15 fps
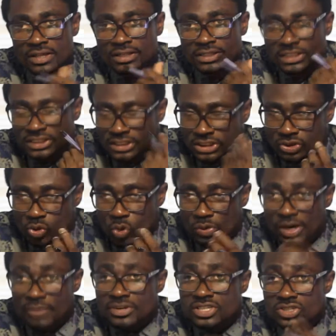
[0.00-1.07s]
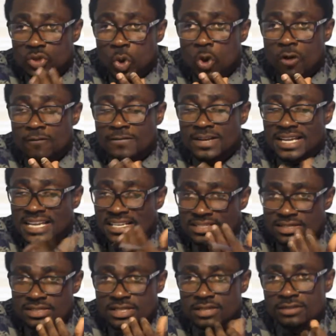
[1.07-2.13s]
This disorder resolves
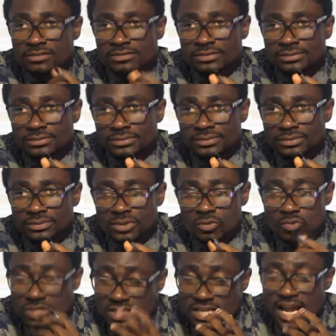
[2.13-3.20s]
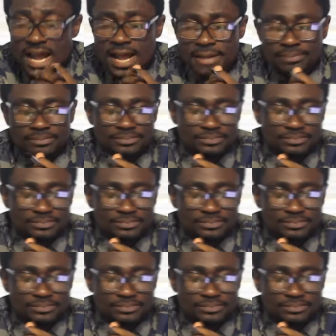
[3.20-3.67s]
itself with time.